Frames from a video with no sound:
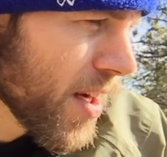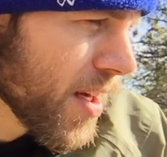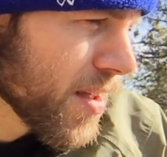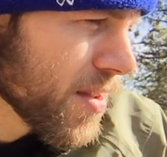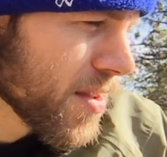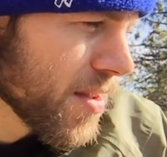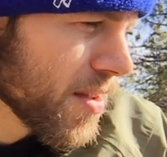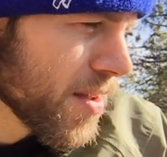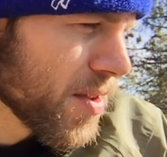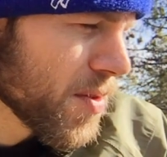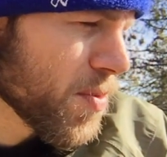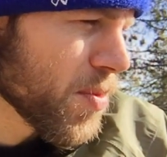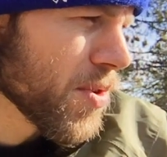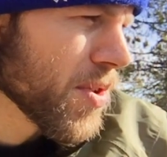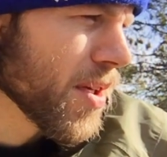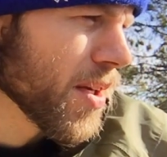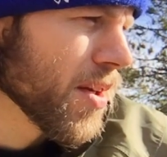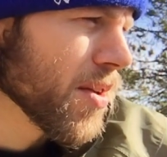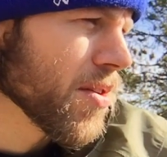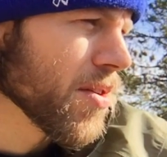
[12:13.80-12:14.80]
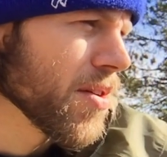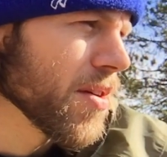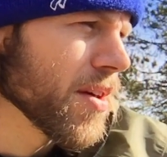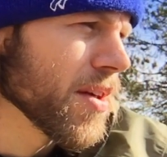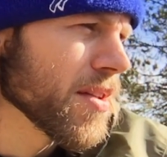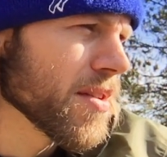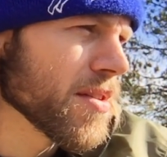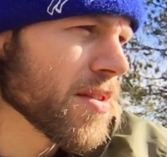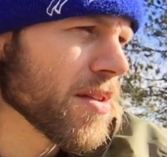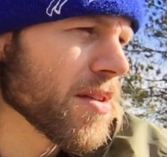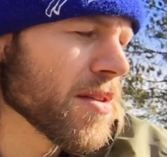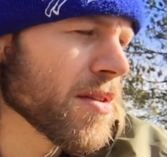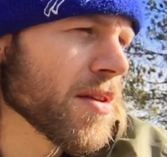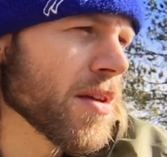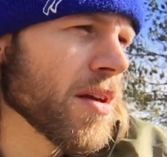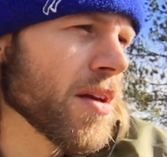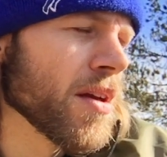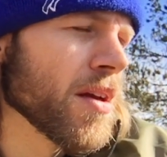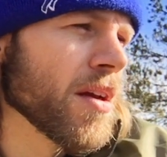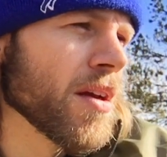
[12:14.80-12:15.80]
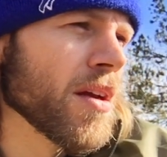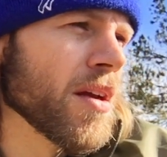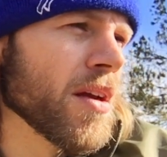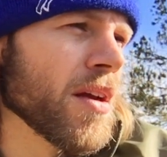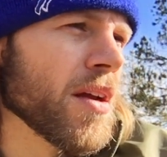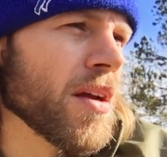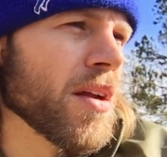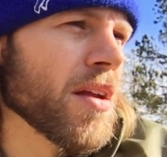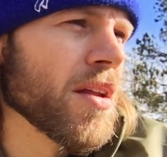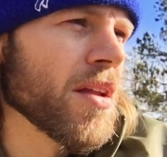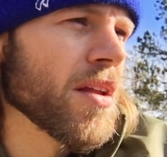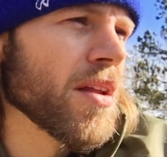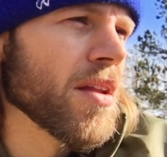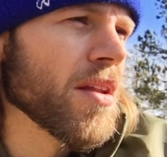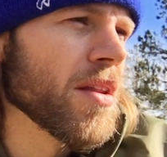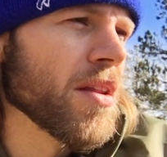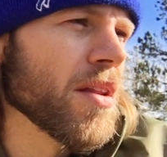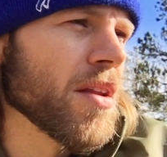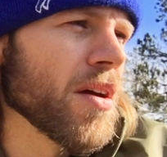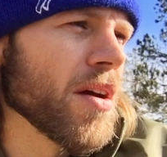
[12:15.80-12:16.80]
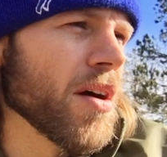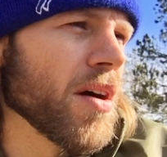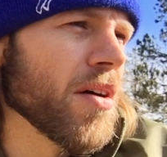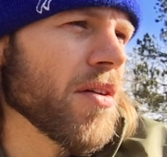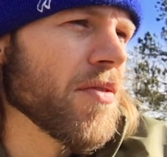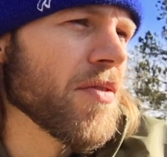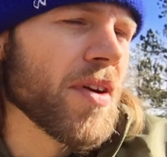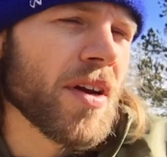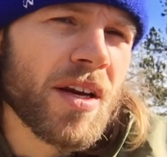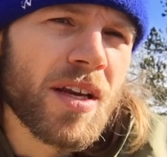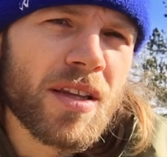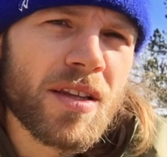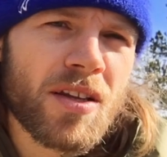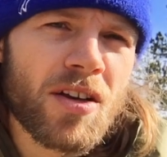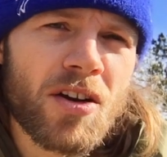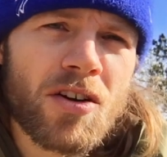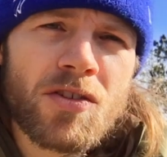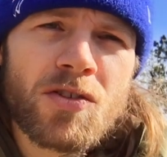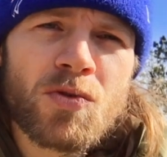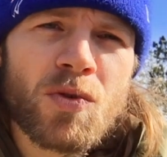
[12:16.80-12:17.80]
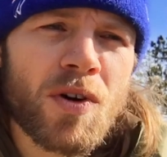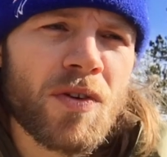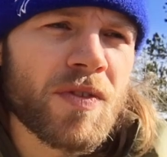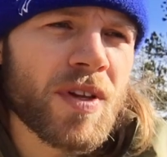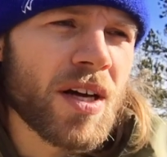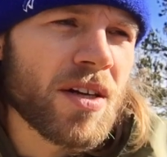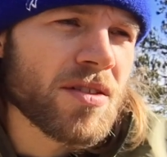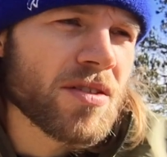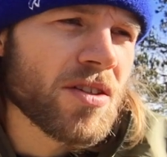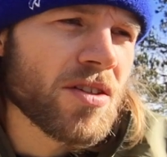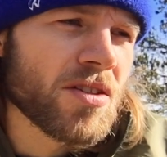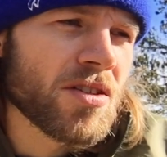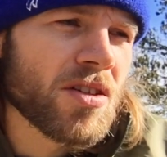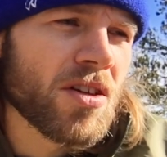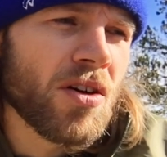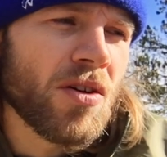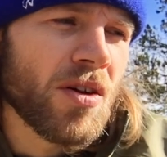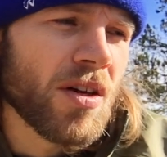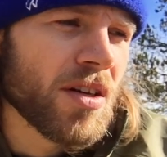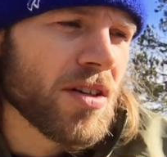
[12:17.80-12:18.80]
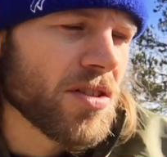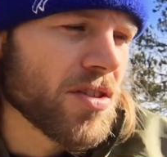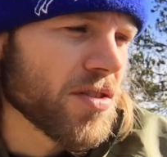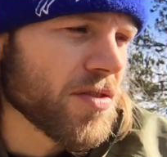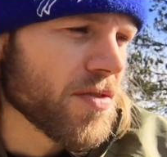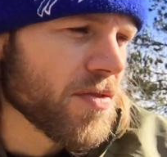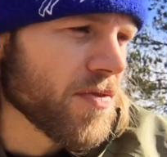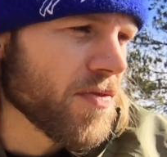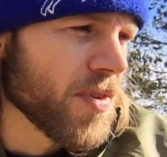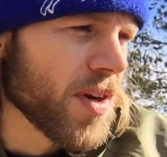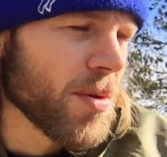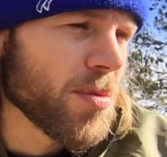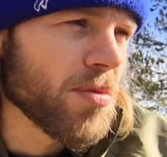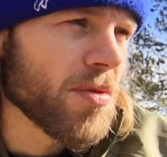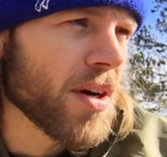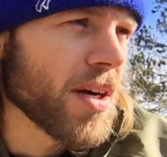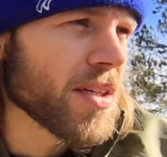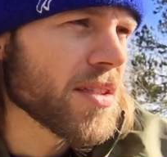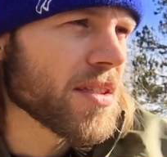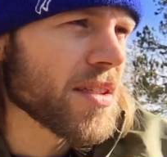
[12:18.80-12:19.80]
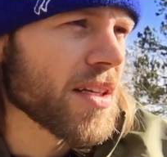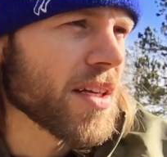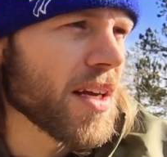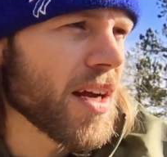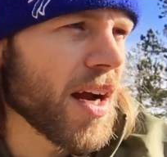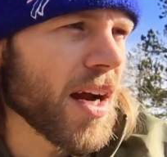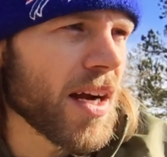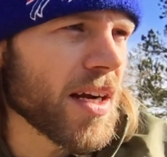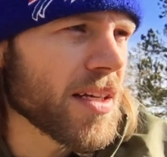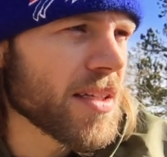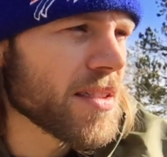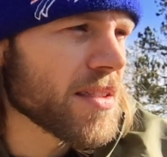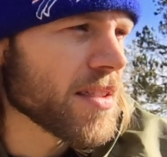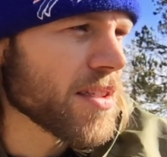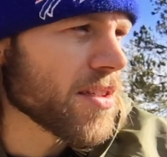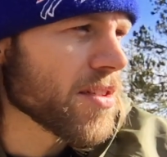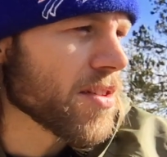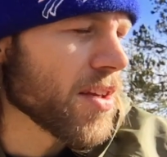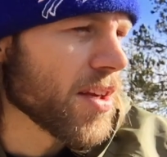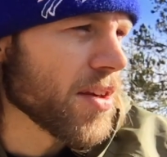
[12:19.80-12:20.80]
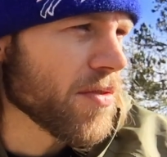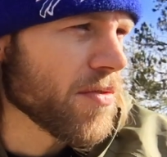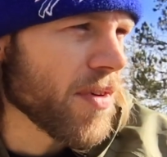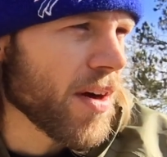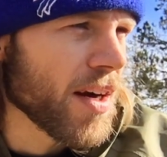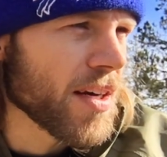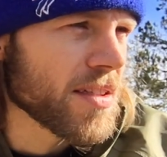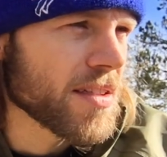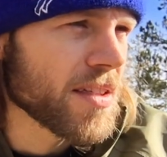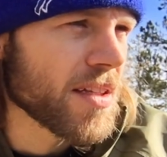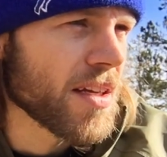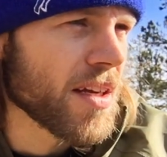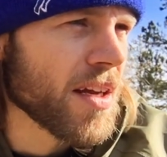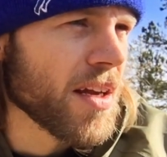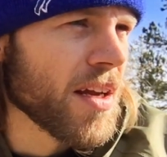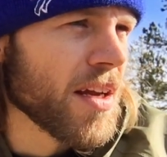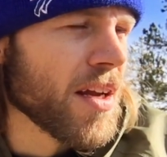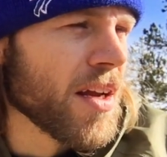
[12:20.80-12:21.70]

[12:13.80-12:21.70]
as in this particular instance, of hitting the earth 12,000 years ago and just vaporizing ice and raising